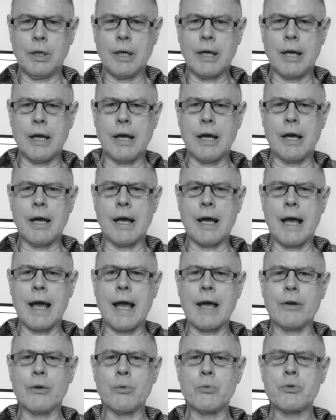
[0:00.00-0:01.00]

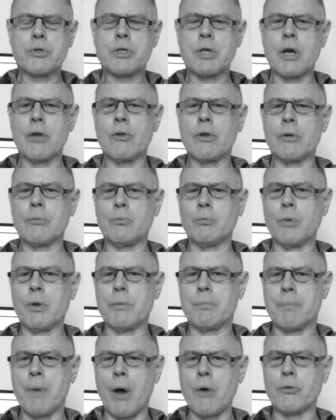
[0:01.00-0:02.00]
And also that
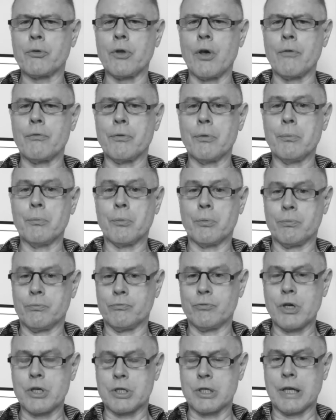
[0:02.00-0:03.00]
with both of them
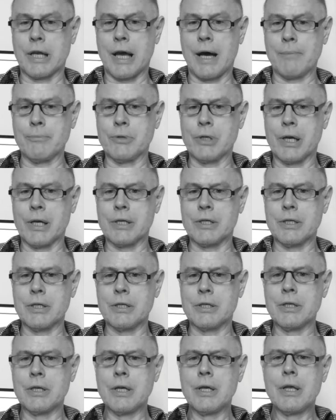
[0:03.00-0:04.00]
recently
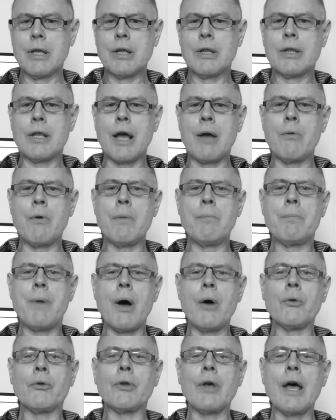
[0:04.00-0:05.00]
updated, they were
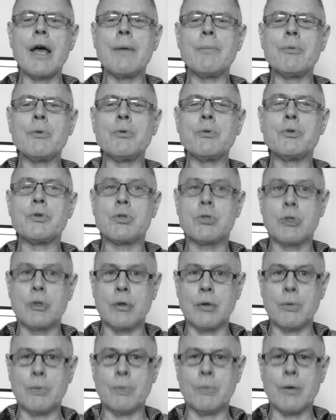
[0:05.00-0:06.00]
both able
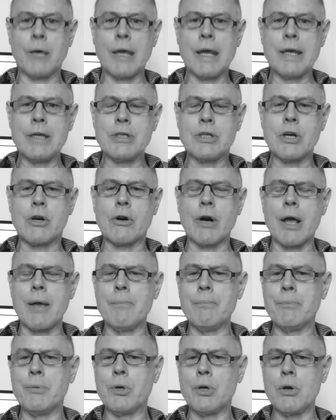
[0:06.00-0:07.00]
to
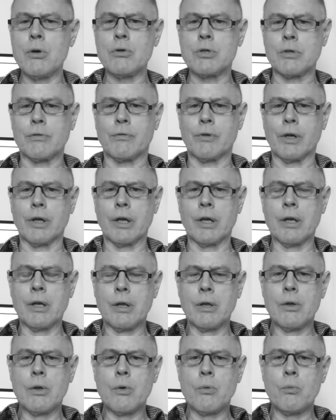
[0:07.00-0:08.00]
integrate beautifully
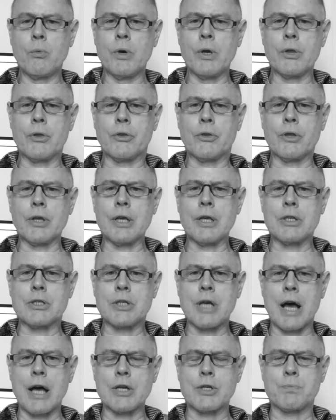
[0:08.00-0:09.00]
with the
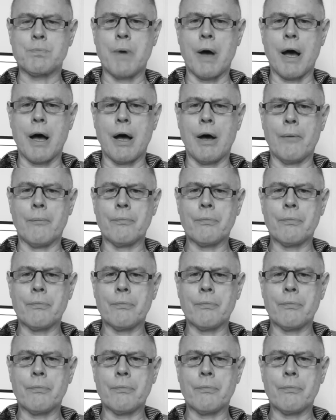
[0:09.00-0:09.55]
touch bar.